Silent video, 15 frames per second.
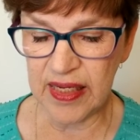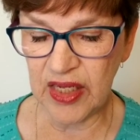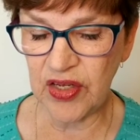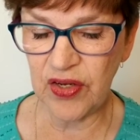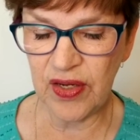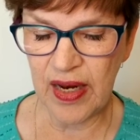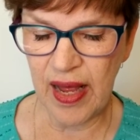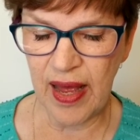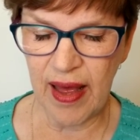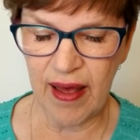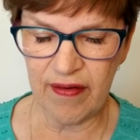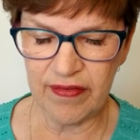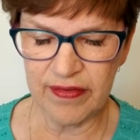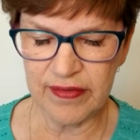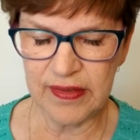I could
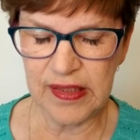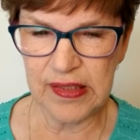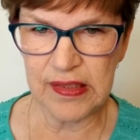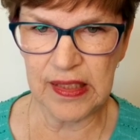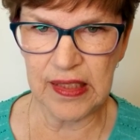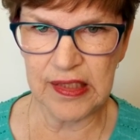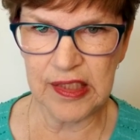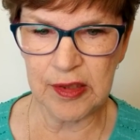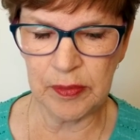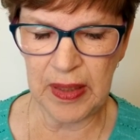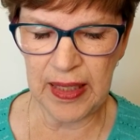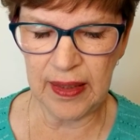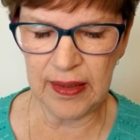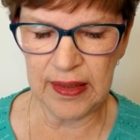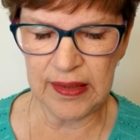have, he said,
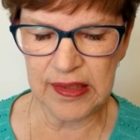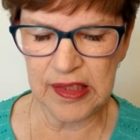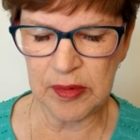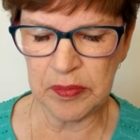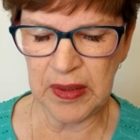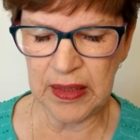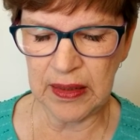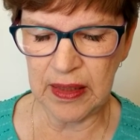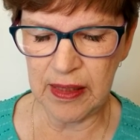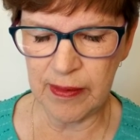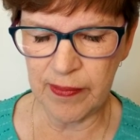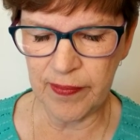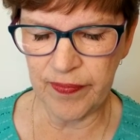smiling smugly.